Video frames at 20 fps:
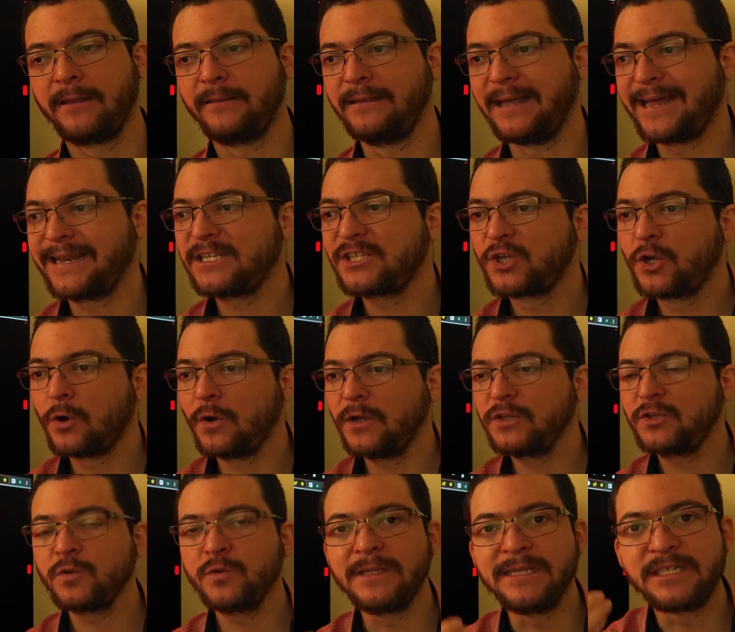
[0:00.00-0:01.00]
that is
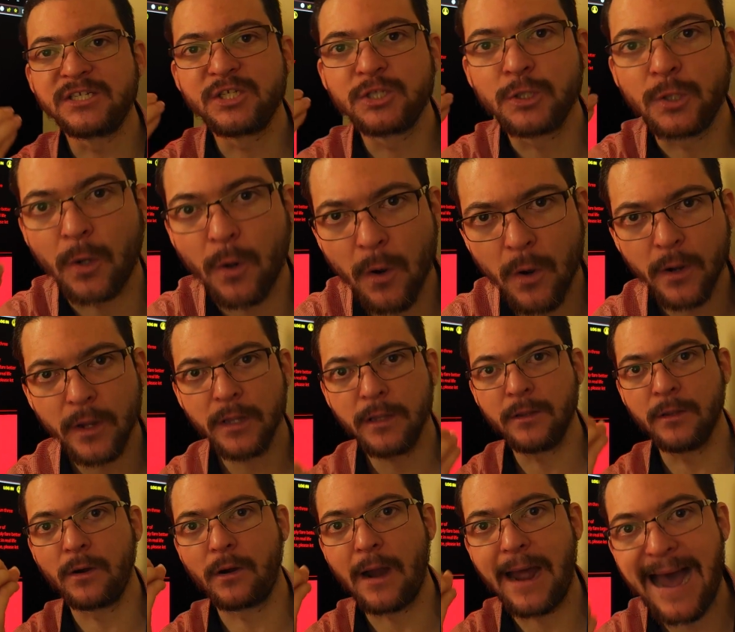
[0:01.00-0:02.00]
going to destroy
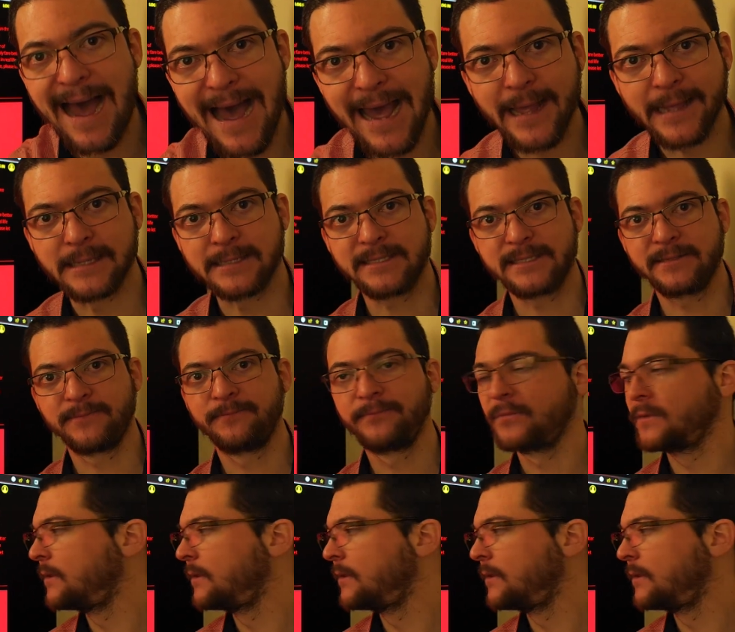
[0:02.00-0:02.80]
your eyes.